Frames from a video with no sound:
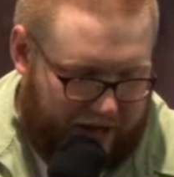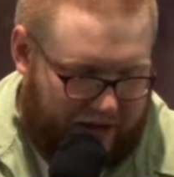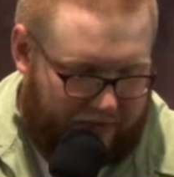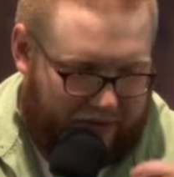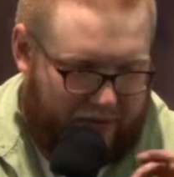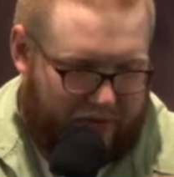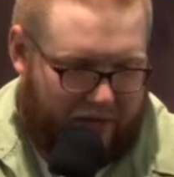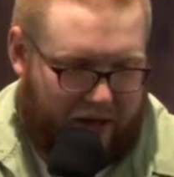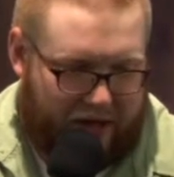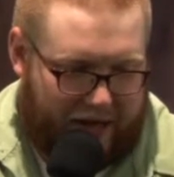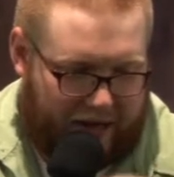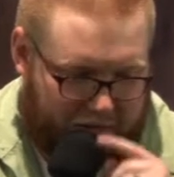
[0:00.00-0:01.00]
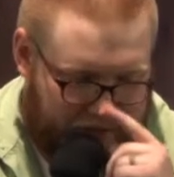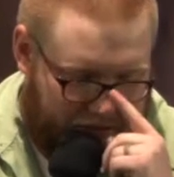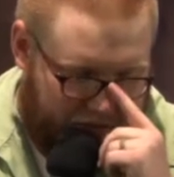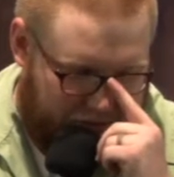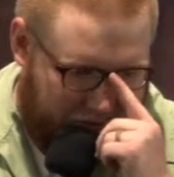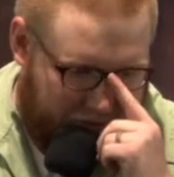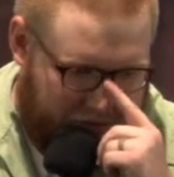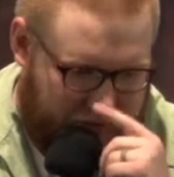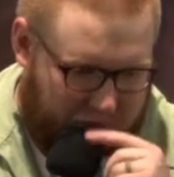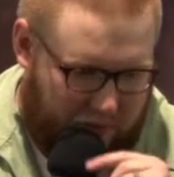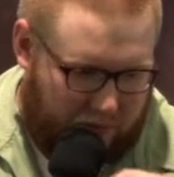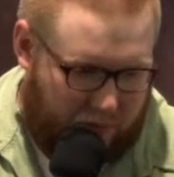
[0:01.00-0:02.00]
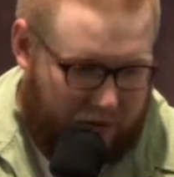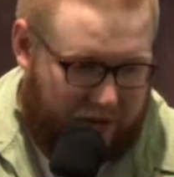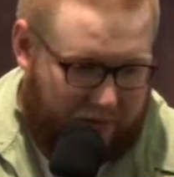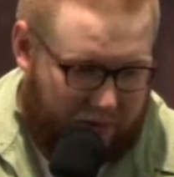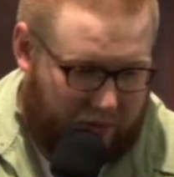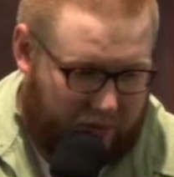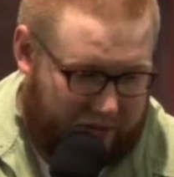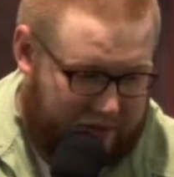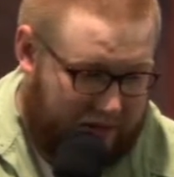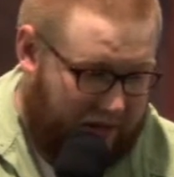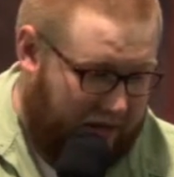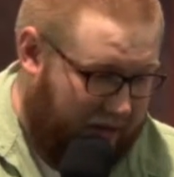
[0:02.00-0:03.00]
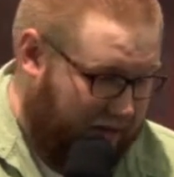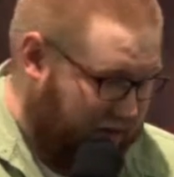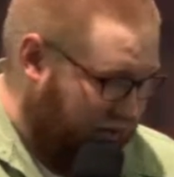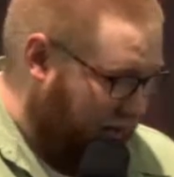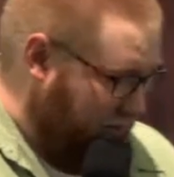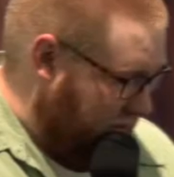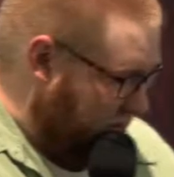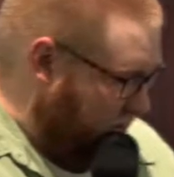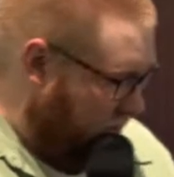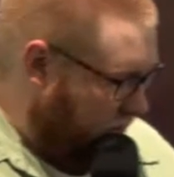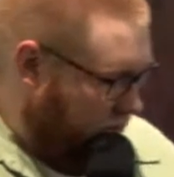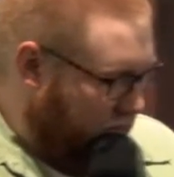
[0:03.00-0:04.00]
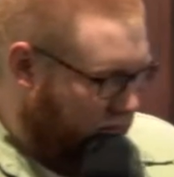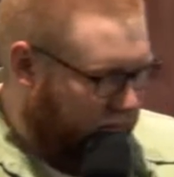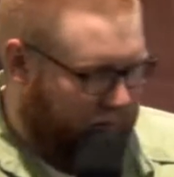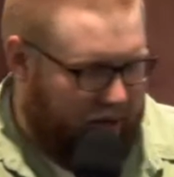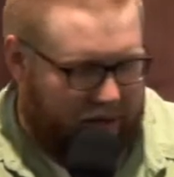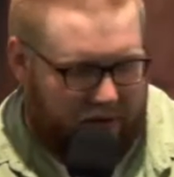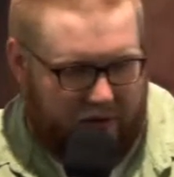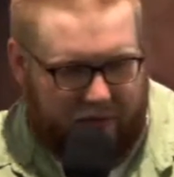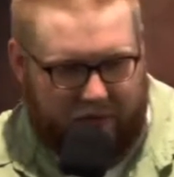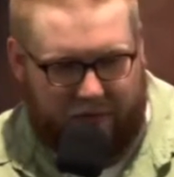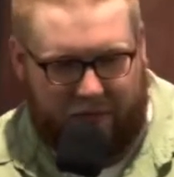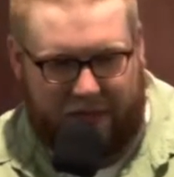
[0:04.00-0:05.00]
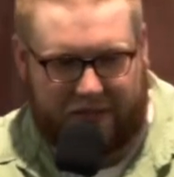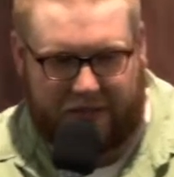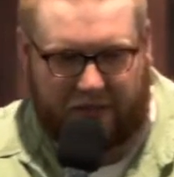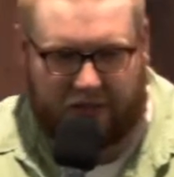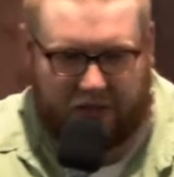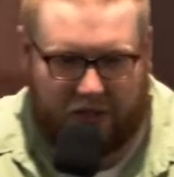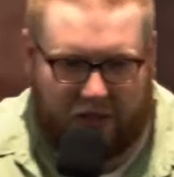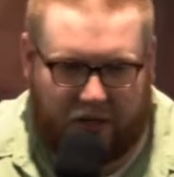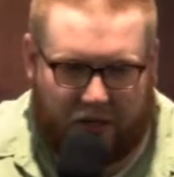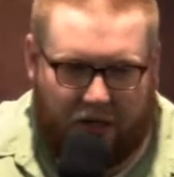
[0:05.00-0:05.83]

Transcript: having thought out what I'm going to say, and this ties into the the remainder of the message